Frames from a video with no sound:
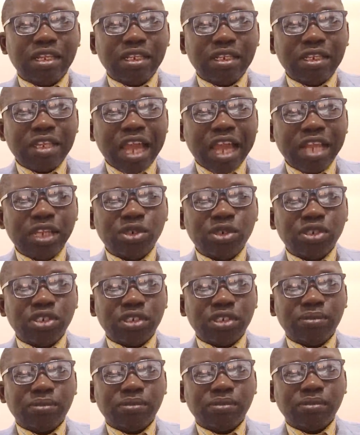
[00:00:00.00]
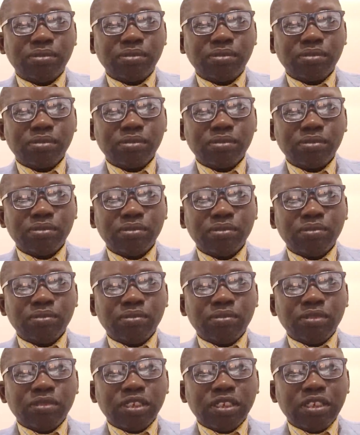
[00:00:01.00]
mention that
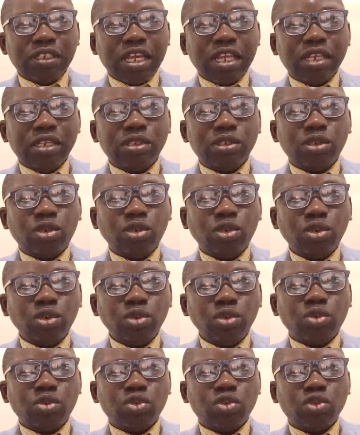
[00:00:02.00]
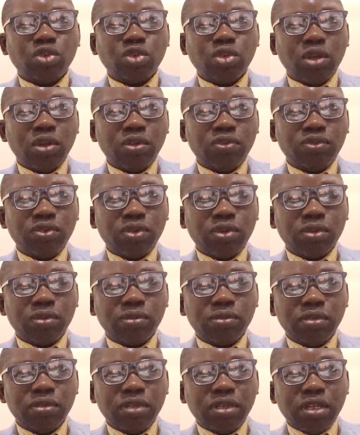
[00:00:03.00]
sampling was done, air sampling was done
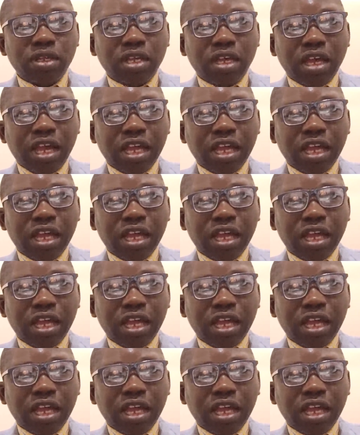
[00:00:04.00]
using